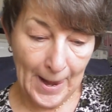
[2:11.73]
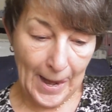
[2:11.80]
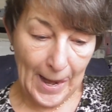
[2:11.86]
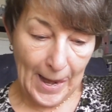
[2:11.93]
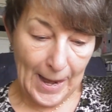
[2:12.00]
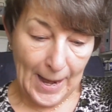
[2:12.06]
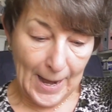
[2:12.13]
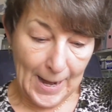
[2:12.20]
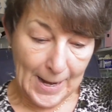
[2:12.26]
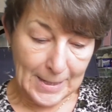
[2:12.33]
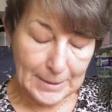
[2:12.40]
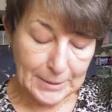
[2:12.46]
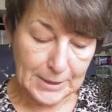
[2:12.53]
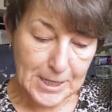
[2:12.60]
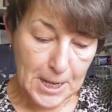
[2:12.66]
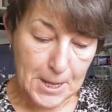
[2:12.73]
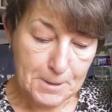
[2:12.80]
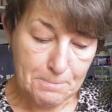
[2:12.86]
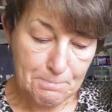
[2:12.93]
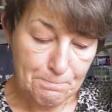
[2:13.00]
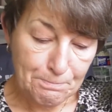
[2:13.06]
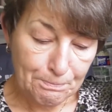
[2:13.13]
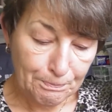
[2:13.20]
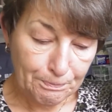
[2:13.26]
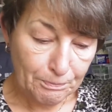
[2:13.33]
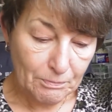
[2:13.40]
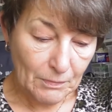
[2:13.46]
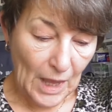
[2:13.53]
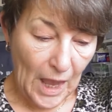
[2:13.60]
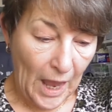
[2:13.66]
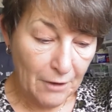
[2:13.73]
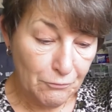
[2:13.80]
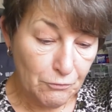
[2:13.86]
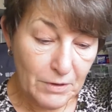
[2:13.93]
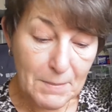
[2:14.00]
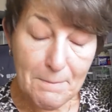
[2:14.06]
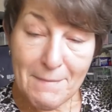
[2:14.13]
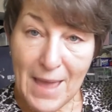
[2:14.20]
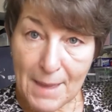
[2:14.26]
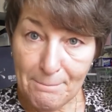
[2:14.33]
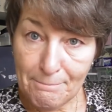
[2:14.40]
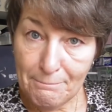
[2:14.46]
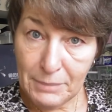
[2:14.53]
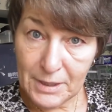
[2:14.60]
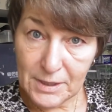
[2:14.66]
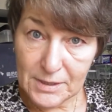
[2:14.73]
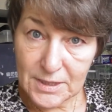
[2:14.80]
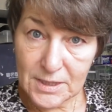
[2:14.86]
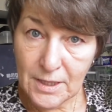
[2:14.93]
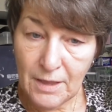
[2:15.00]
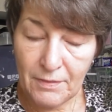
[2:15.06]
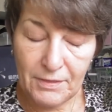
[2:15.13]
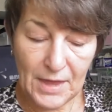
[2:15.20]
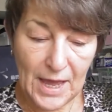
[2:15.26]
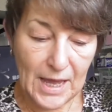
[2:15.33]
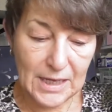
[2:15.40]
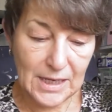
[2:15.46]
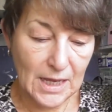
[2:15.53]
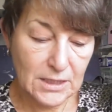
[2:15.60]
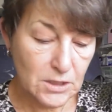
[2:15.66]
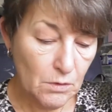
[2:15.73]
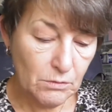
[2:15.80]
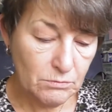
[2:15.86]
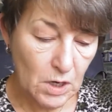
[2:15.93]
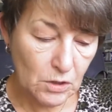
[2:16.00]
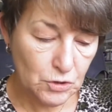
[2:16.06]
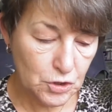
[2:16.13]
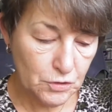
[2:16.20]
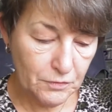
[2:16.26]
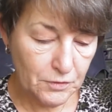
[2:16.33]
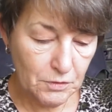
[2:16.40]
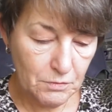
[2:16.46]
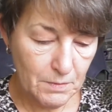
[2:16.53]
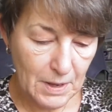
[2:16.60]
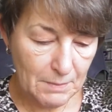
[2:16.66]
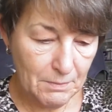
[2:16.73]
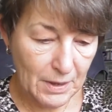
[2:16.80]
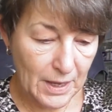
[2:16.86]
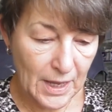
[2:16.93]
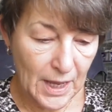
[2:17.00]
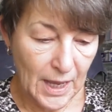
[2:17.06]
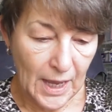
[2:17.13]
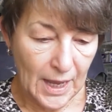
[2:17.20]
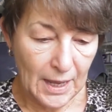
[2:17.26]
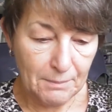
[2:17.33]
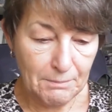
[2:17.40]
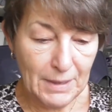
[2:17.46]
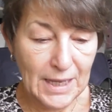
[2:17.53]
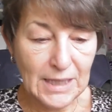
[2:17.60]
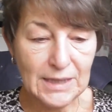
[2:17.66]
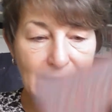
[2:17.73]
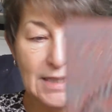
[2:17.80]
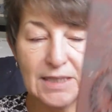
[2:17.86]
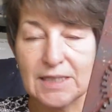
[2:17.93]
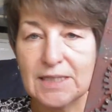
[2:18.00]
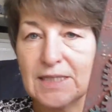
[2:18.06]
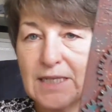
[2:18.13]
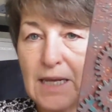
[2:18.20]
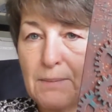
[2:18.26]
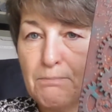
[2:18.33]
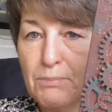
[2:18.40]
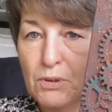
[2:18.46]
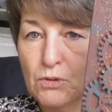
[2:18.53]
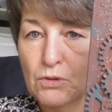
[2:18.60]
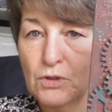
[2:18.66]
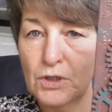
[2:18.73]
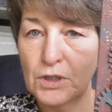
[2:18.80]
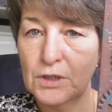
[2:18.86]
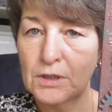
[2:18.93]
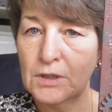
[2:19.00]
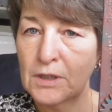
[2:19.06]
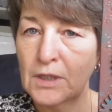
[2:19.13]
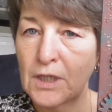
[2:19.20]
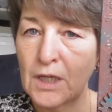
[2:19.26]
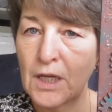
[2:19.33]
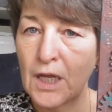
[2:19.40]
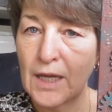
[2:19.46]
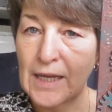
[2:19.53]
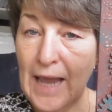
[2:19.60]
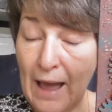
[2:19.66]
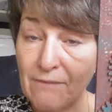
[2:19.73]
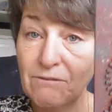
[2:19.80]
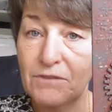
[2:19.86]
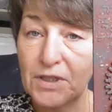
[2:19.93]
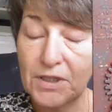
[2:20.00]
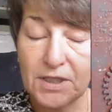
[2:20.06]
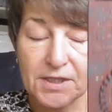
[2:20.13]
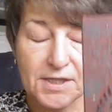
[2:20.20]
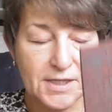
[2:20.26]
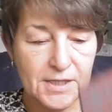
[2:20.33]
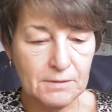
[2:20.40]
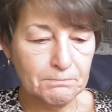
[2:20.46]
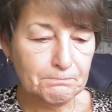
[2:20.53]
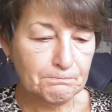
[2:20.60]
And I remembered that, I'm not sure if you remember, I made this steampunk canvas,